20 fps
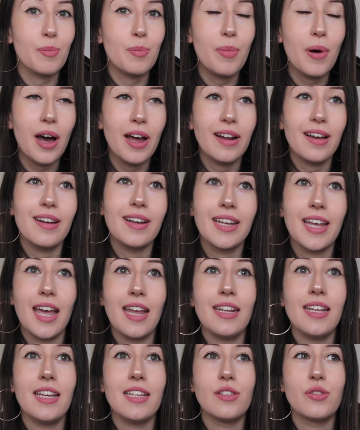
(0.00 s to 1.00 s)
But
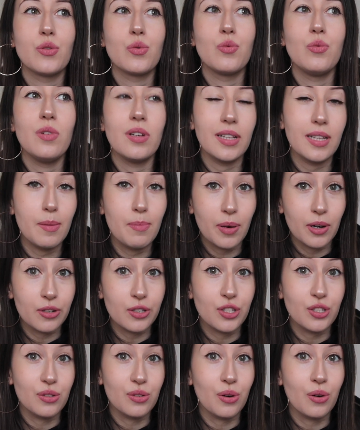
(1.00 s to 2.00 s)
again, it's really
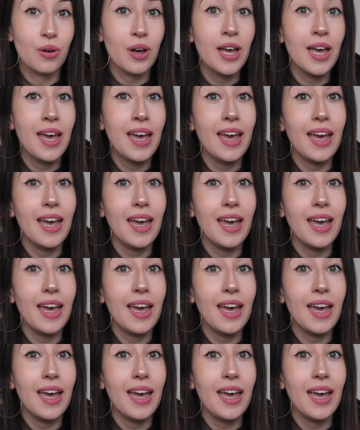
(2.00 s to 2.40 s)
personal,